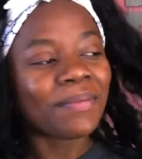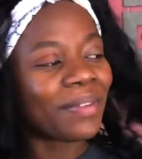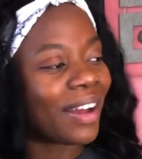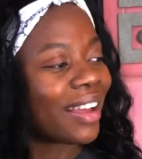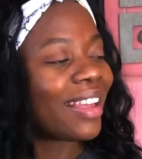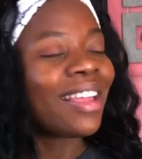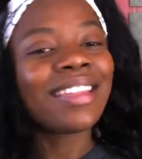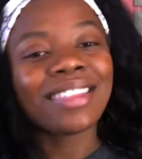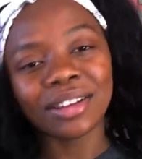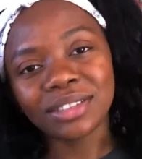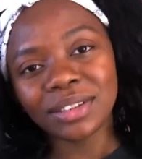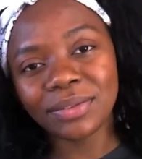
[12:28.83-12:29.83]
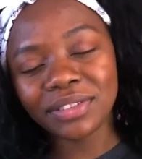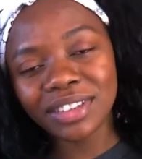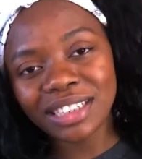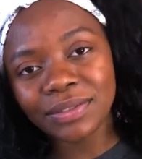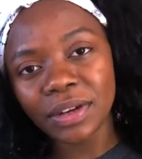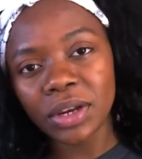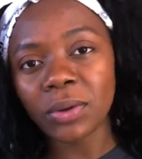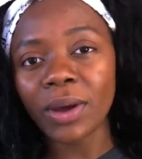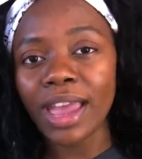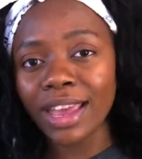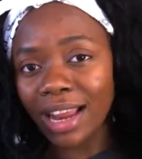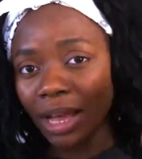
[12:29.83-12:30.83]
But that was it for today's
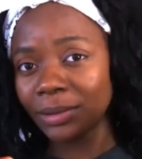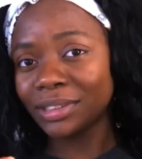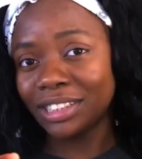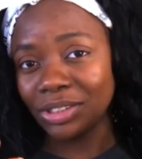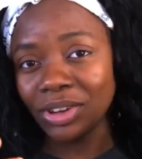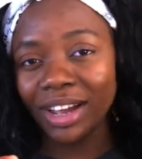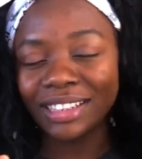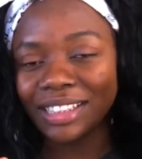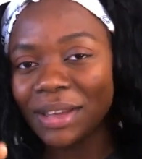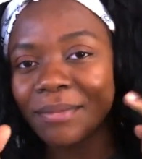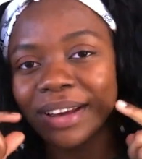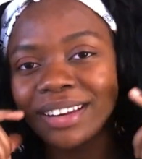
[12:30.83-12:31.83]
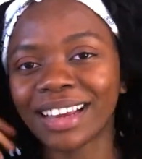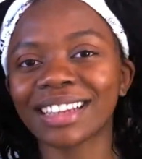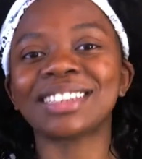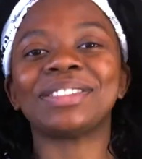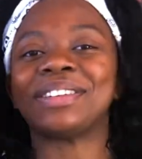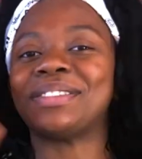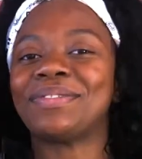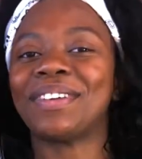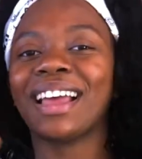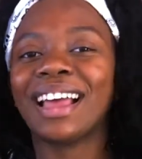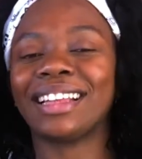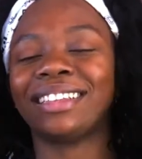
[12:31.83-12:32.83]
video, and I will see you guys in my next one.
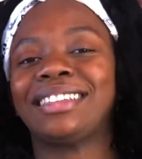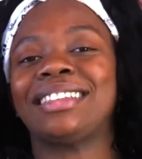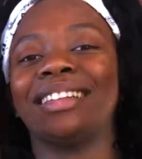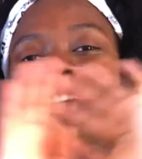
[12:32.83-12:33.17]
Bye, guys.